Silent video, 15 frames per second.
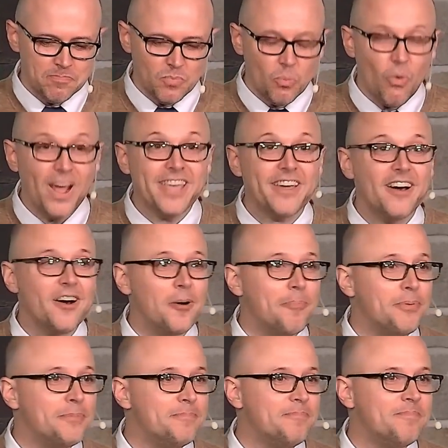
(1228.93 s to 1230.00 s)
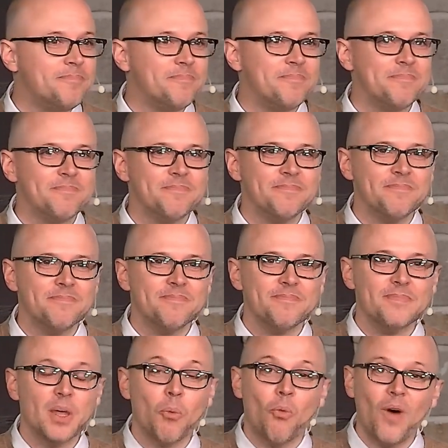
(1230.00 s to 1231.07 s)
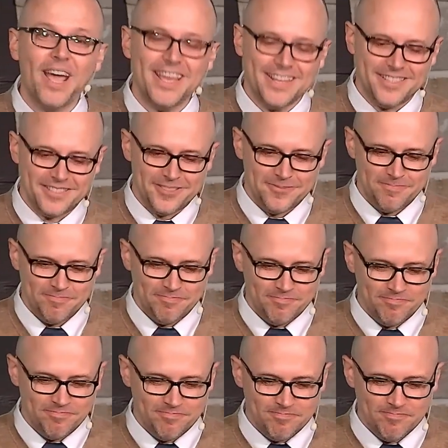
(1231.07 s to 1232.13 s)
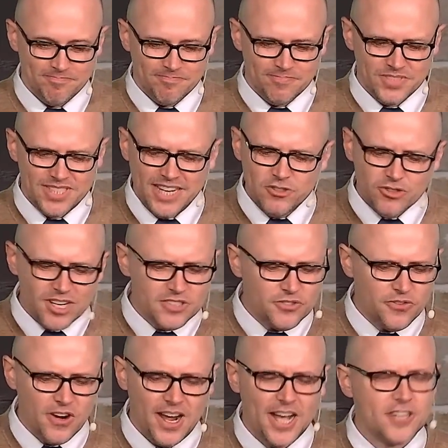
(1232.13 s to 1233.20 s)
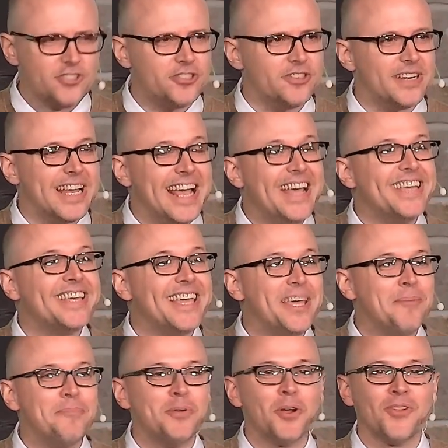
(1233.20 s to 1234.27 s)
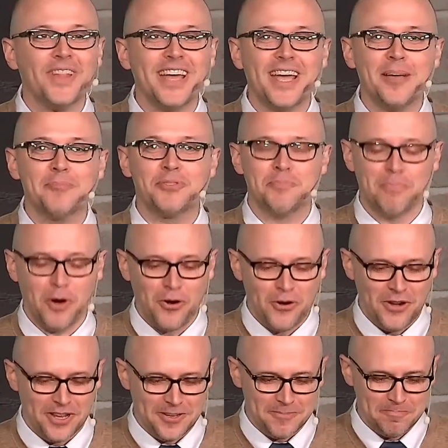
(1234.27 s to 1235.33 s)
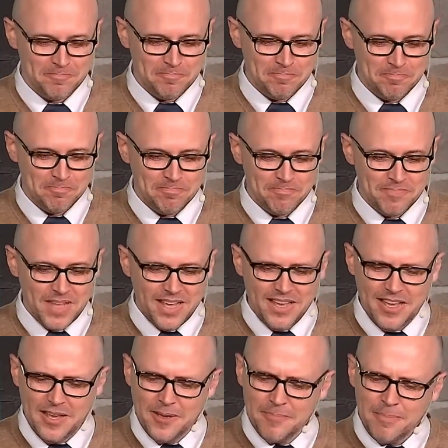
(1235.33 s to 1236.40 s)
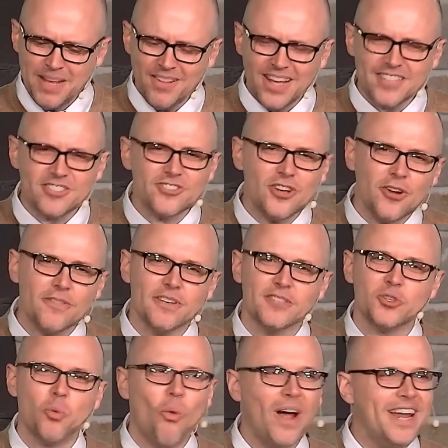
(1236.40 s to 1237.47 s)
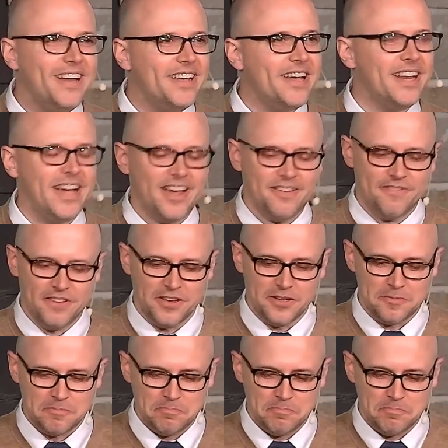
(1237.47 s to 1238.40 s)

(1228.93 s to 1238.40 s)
Wake up and wait. Stay dressed for action. Keep your lamps burning. Be like servants waiting in Advent,